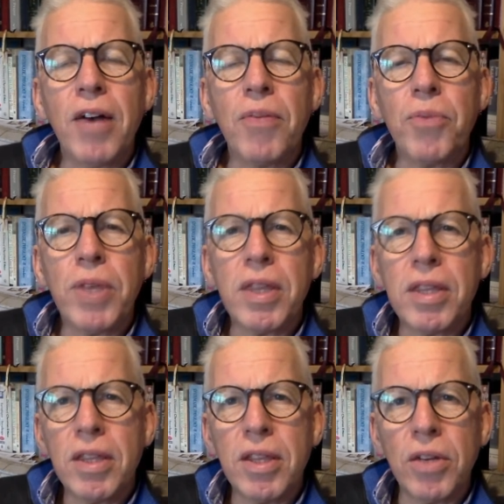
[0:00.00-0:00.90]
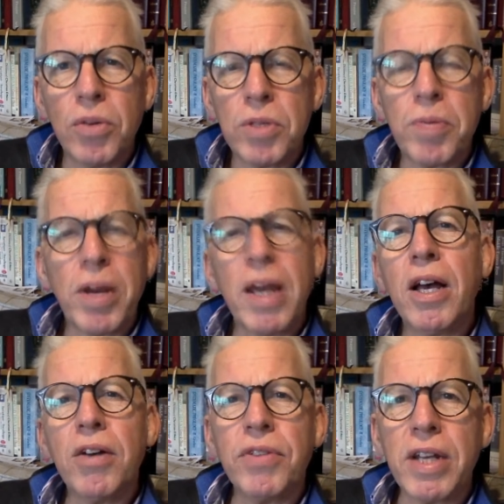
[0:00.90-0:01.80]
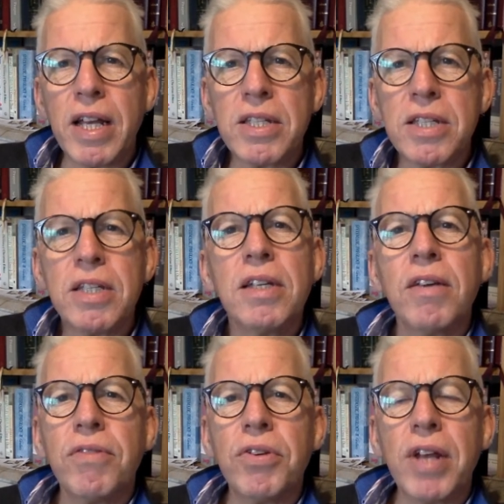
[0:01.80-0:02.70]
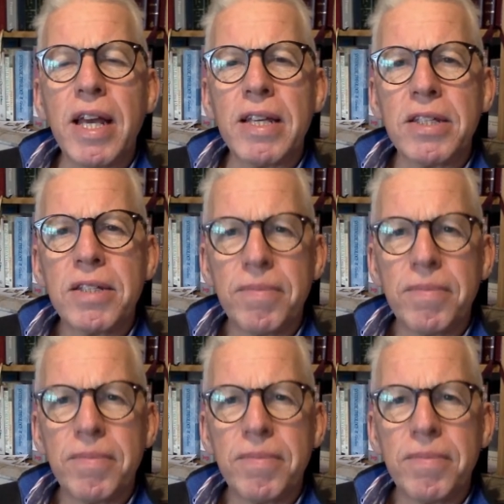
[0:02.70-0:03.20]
with the Lord's Prayer over the next few days.